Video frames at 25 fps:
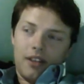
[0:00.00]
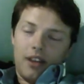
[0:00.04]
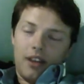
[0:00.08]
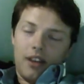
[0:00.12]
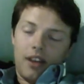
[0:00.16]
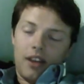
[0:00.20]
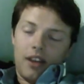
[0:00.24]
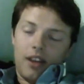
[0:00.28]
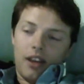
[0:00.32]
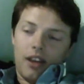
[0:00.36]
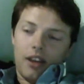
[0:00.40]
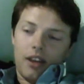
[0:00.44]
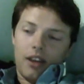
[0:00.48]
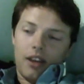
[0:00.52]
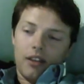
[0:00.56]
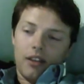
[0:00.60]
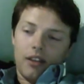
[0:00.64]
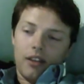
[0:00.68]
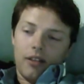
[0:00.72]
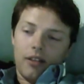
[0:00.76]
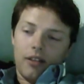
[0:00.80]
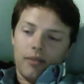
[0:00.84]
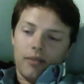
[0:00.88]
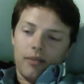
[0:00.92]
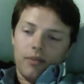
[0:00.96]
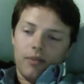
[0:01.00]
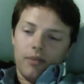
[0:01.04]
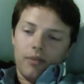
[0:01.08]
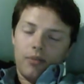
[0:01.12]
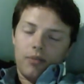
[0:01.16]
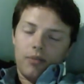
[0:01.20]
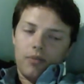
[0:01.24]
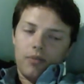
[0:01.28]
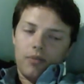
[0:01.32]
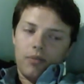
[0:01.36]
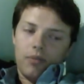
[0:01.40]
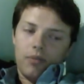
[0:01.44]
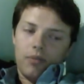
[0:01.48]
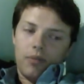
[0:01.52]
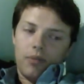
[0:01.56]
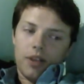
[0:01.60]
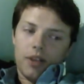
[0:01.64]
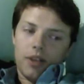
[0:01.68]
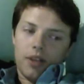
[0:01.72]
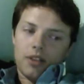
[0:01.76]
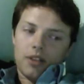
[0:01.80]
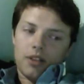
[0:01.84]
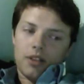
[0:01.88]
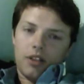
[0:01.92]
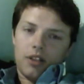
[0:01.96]
And
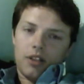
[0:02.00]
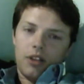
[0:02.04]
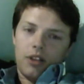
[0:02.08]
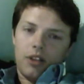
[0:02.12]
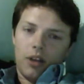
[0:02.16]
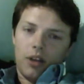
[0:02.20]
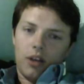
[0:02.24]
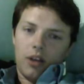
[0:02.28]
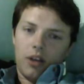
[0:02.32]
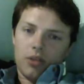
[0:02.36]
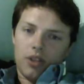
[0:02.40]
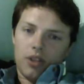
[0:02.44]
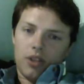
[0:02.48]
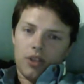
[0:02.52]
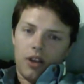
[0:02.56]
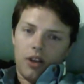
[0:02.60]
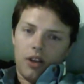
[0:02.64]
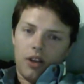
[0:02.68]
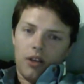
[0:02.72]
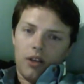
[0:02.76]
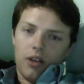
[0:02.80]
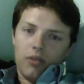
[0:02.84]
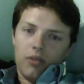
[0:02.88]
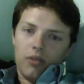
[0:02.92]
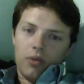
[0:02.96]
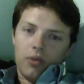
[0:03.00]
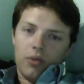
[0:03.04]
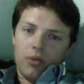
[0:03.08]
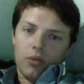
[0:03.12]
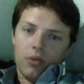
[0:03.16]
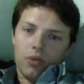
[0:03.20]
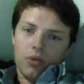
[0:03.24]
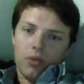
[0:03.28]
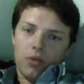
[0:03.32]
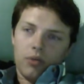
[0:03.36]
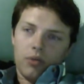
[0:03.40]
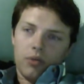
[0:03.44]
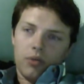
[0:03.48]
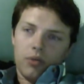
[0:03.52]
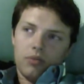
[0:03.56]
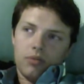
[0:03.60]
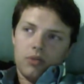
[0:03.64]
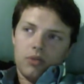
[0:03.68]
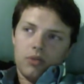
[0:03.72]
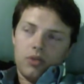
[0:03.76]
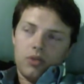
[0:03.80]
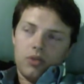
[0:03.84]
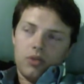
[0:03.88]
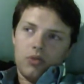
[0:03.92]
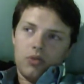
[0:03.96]
basically, I was there
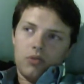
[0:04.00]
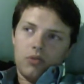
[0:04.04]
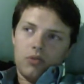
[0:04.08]
to